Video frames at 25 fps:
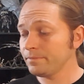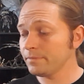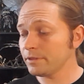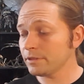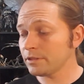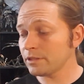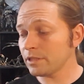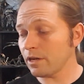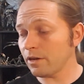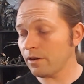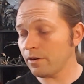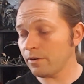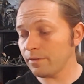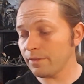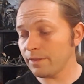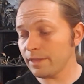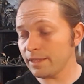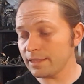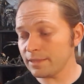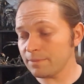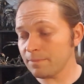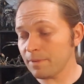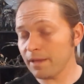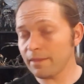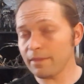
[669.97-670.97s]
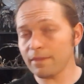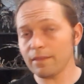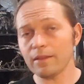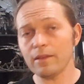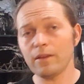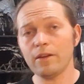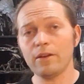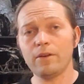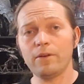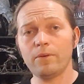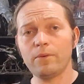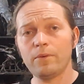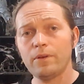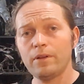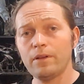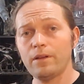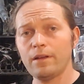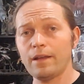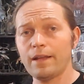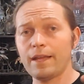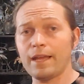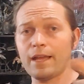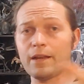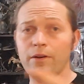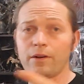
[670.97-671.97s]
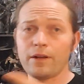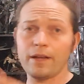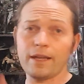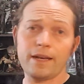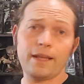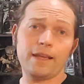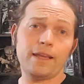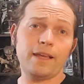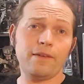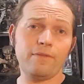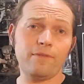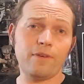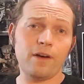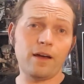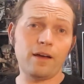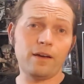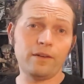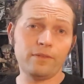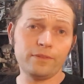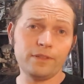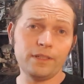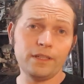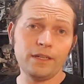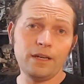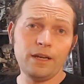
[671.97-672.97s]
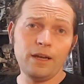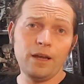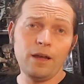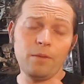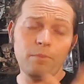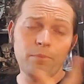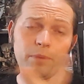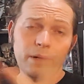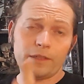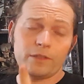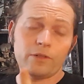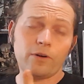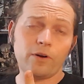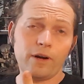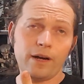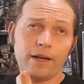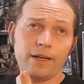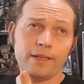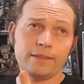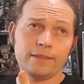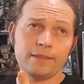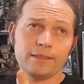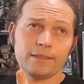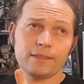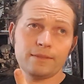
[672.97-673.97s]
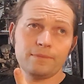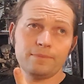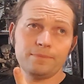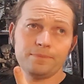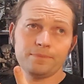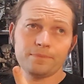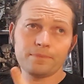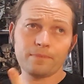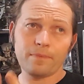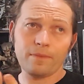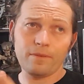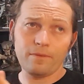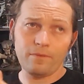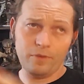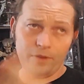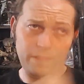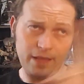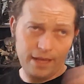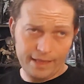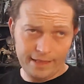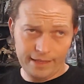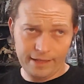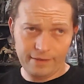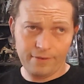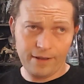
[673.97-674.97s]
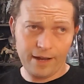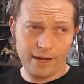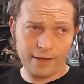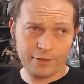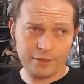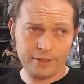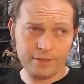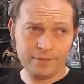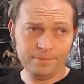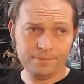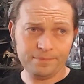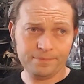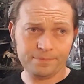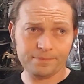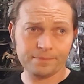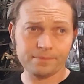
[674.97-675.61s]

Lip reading: So this month, again, you're getting Evolved, Praetorians for the alien faction,